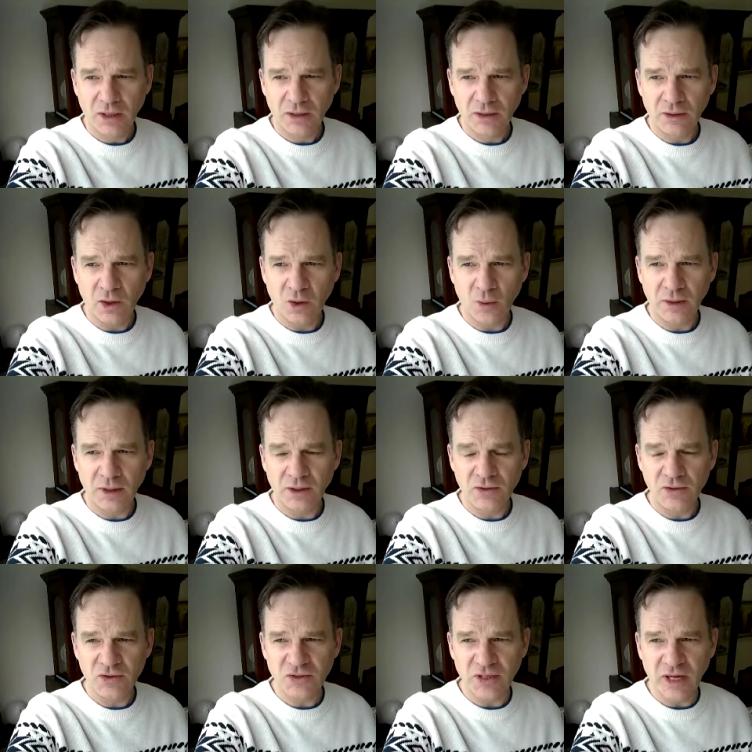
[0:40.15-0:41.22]
No one
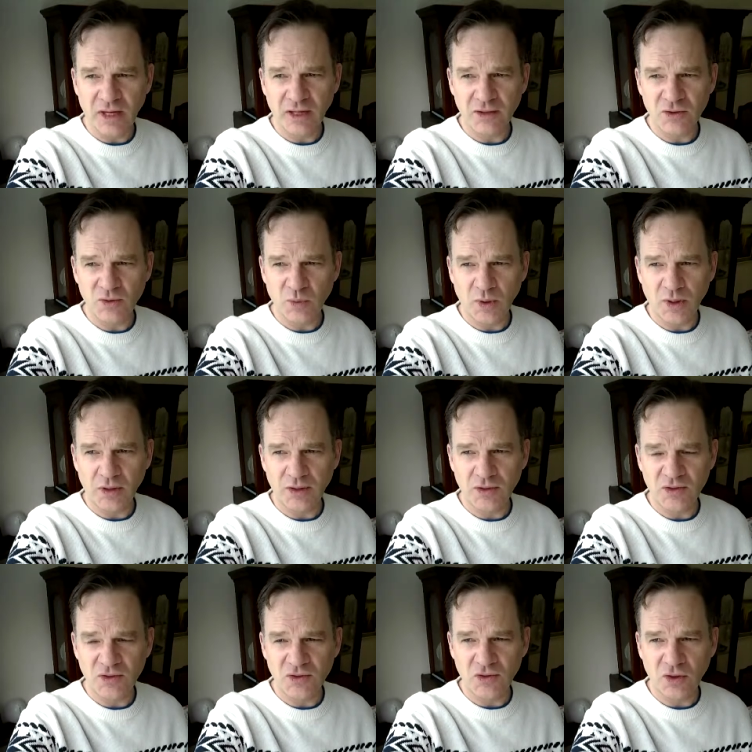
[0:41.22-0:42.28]
understands where
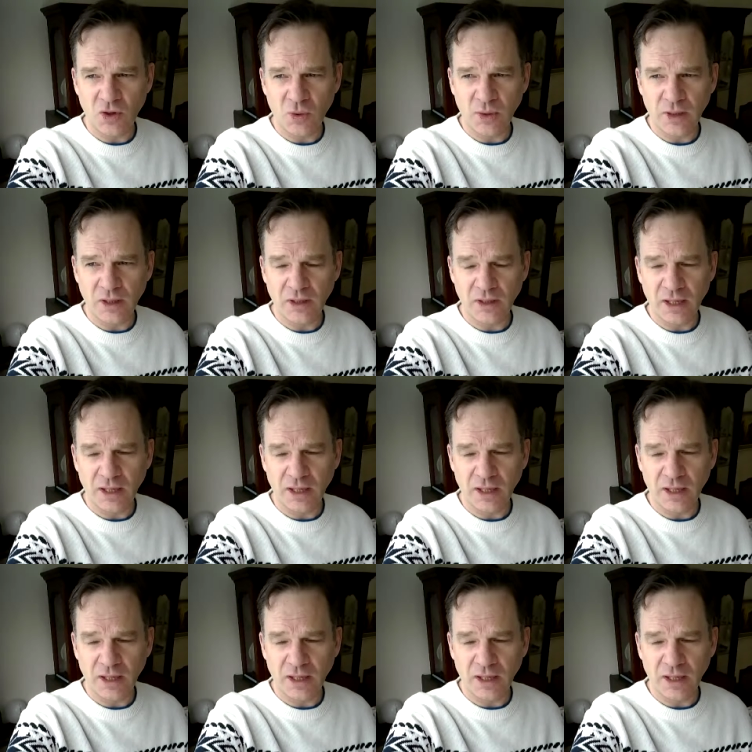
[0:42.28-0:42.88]
this is going.